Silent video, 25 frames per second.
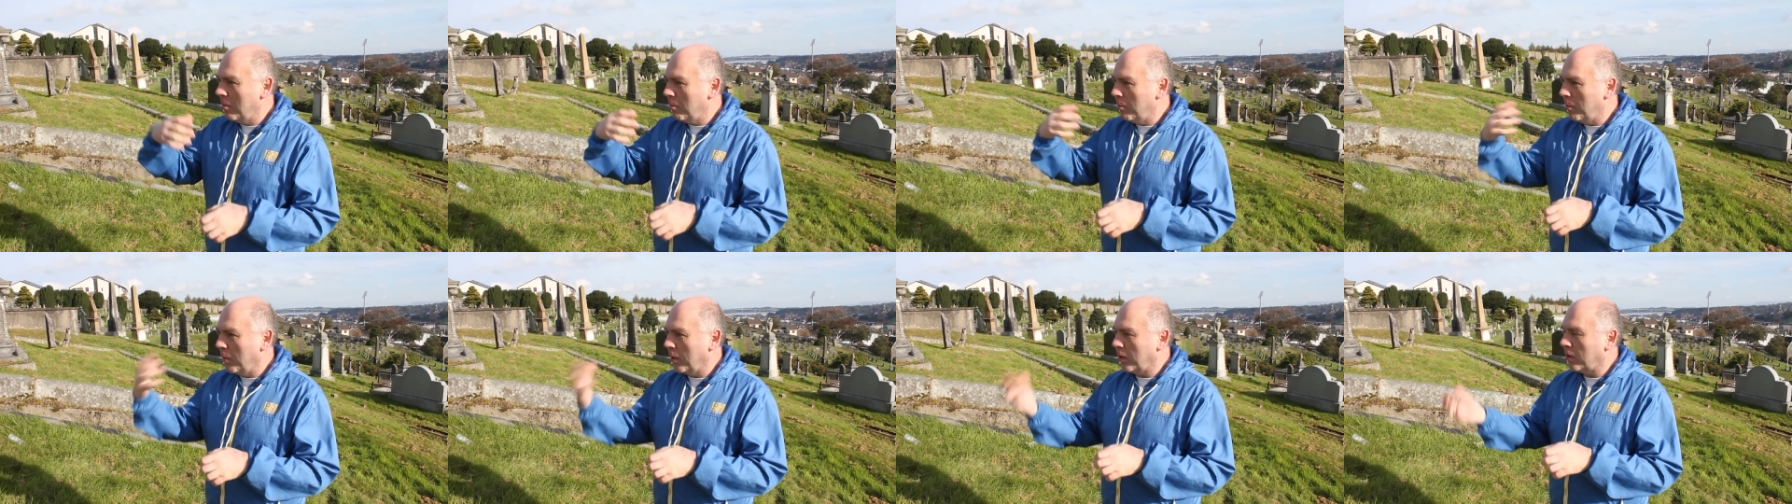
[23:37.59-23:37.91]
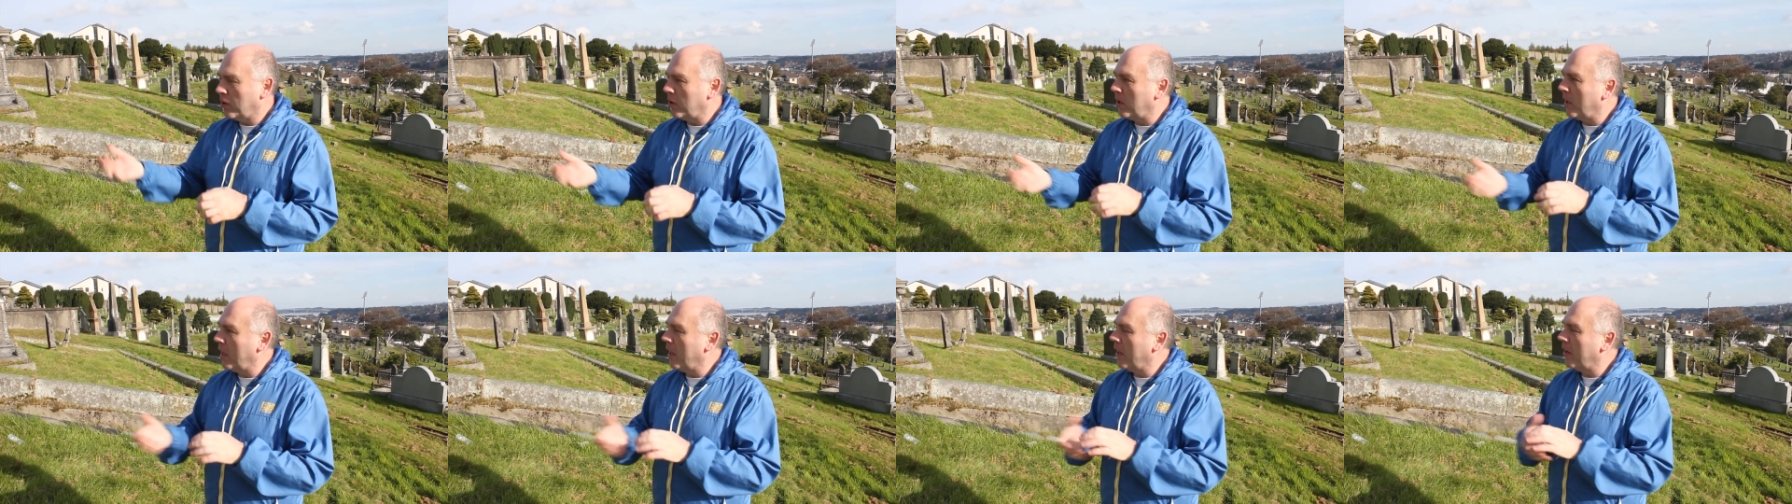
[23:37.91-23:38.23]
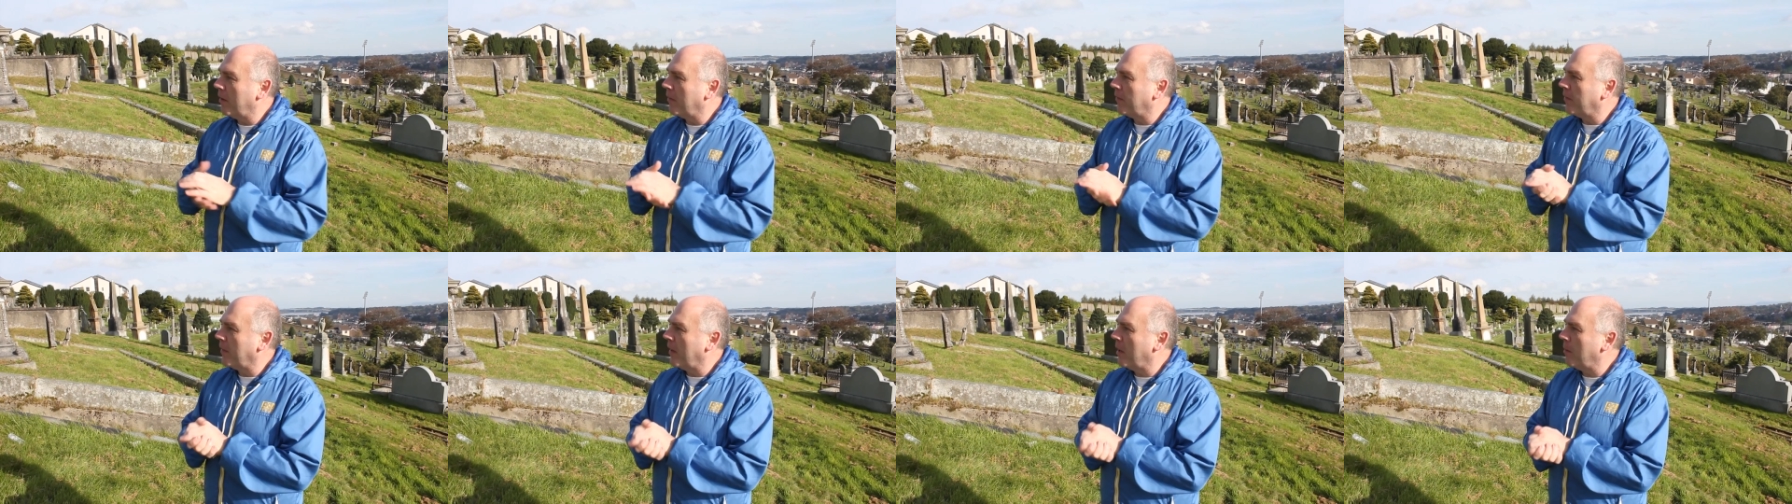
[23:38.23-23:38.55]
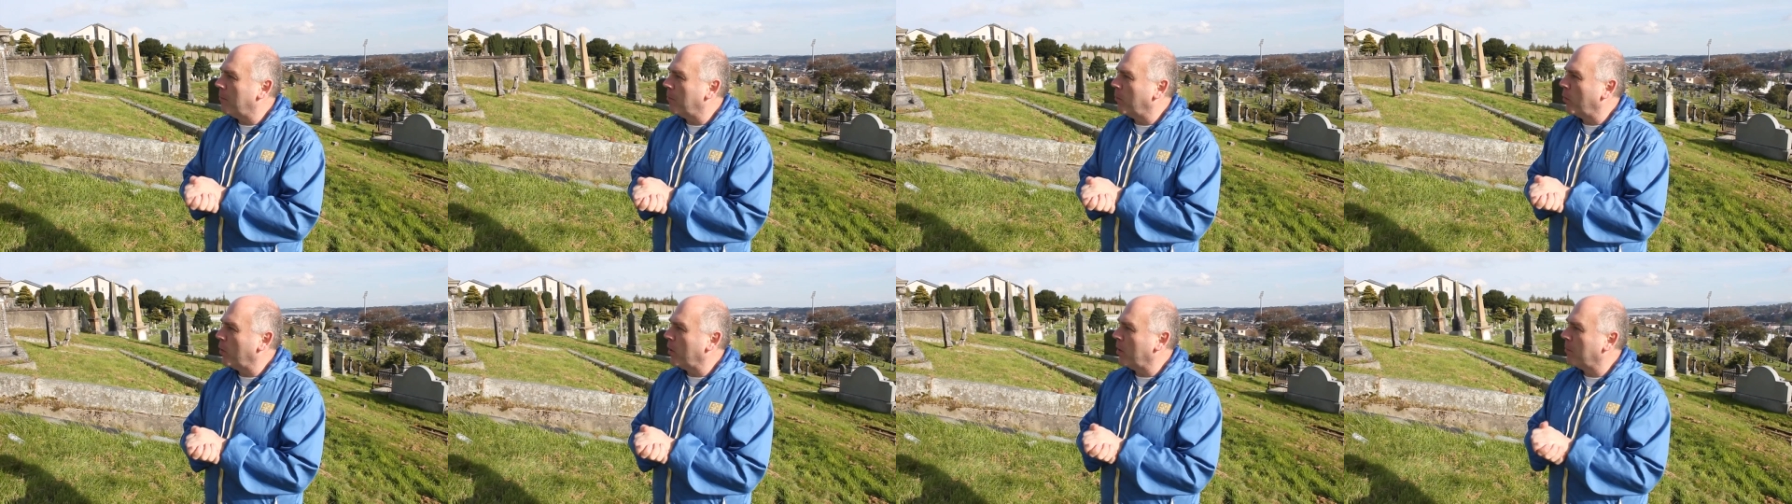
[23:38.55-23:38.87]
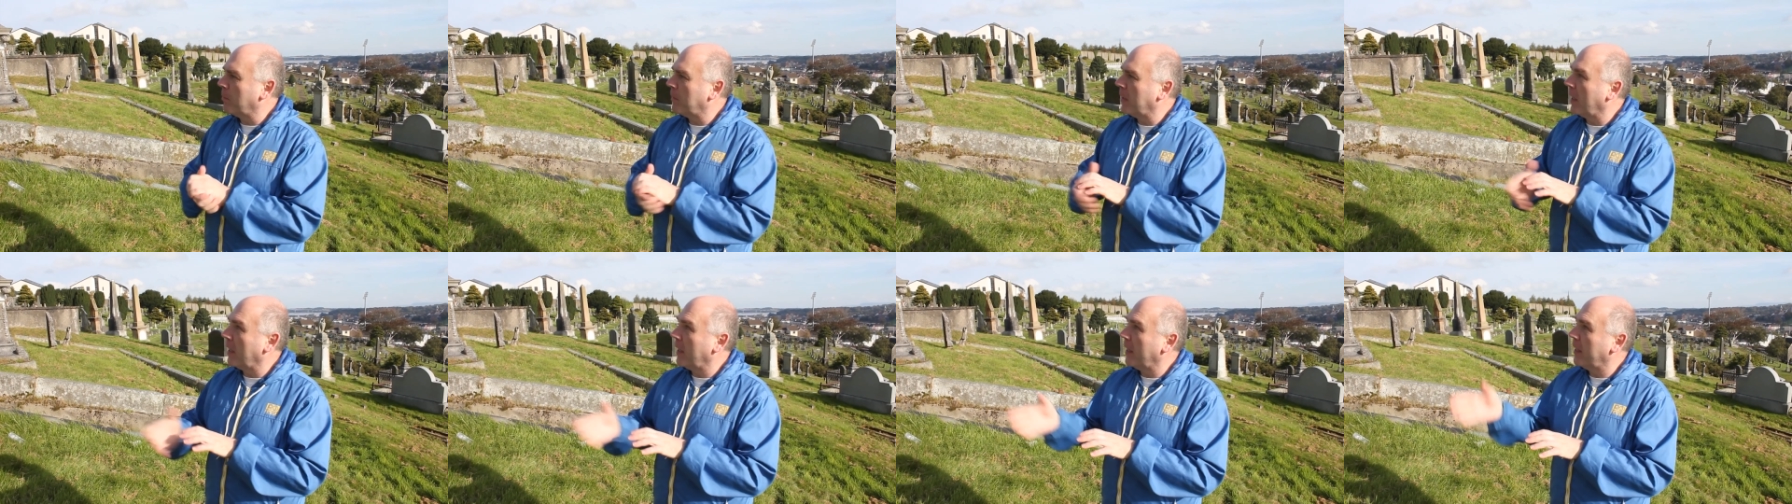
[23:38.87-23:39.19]
but you have William
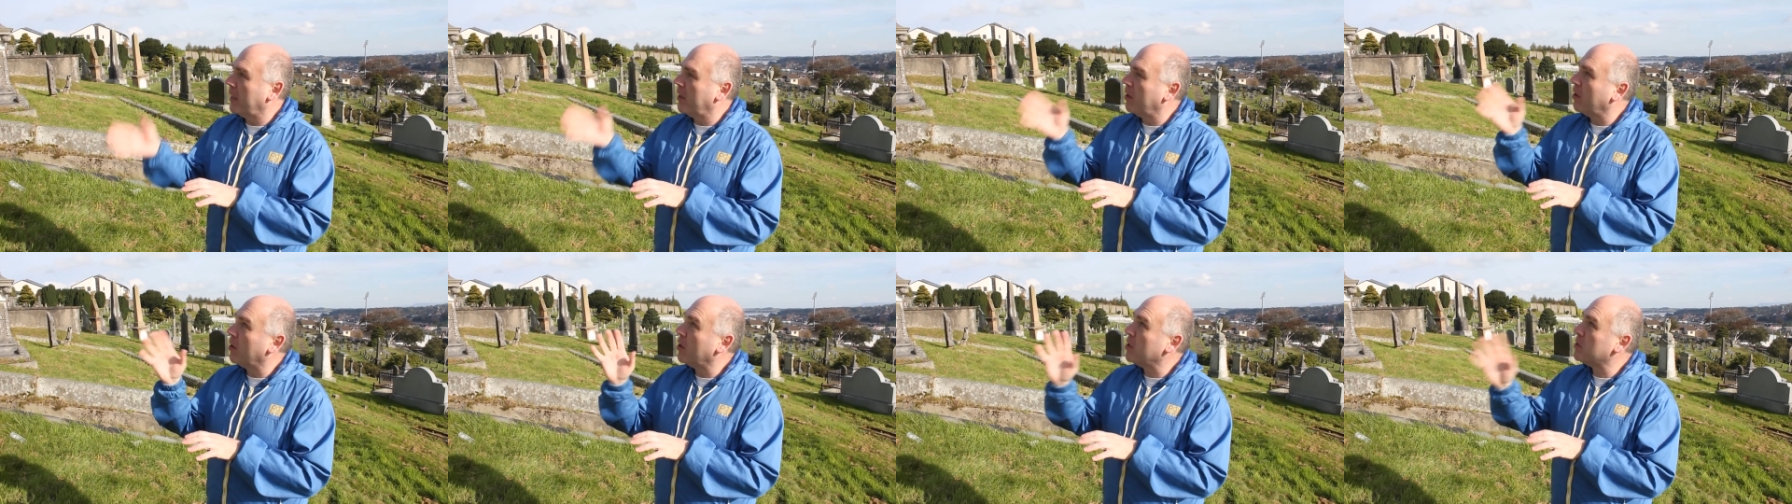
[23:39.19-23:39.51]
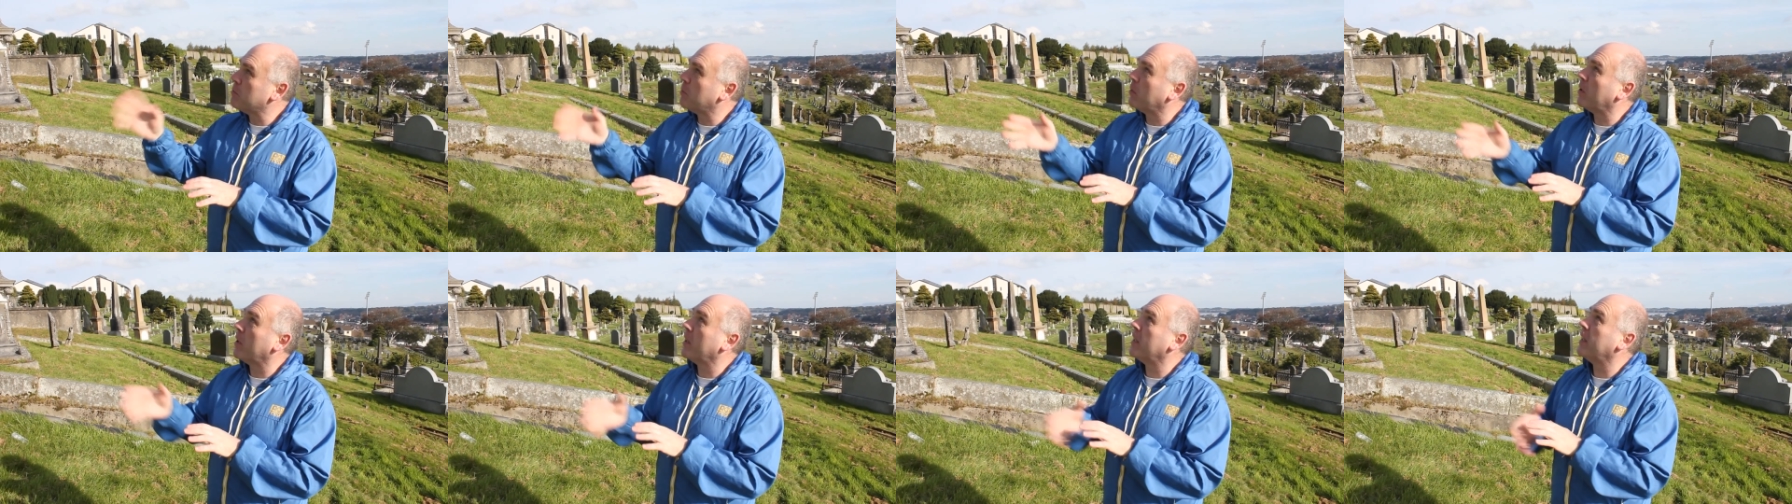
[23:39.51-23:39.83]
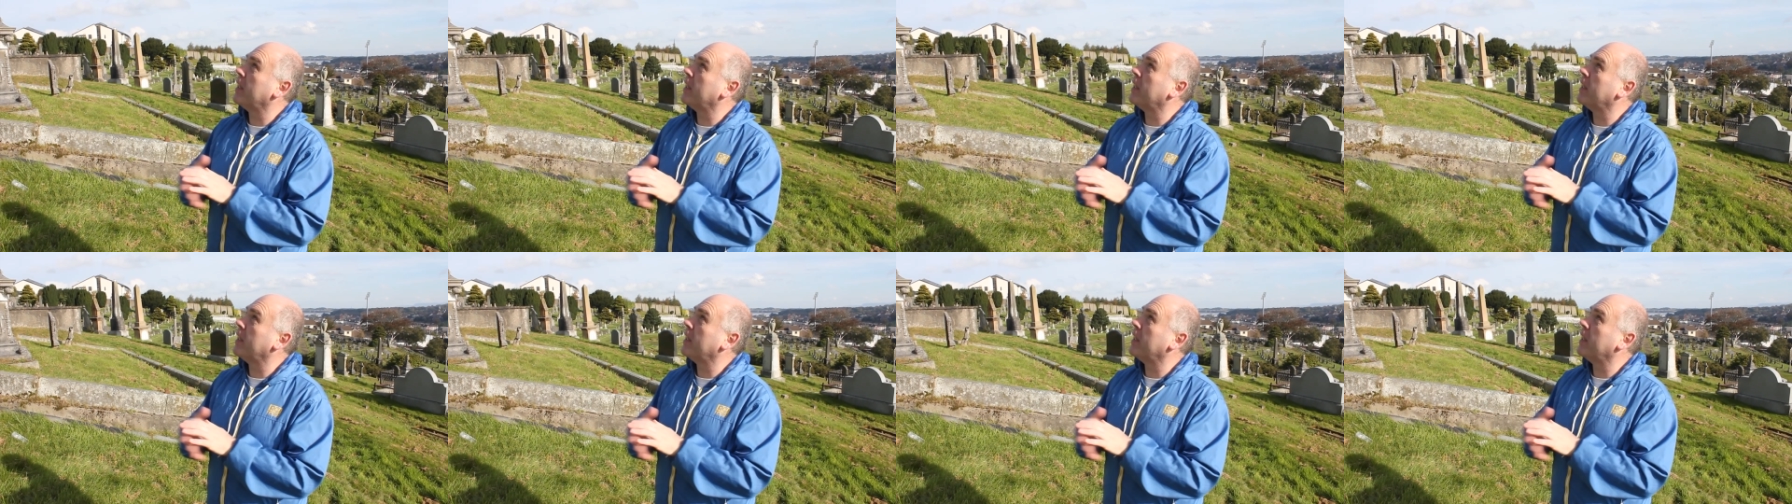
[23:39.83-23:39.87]
Tully, who's buried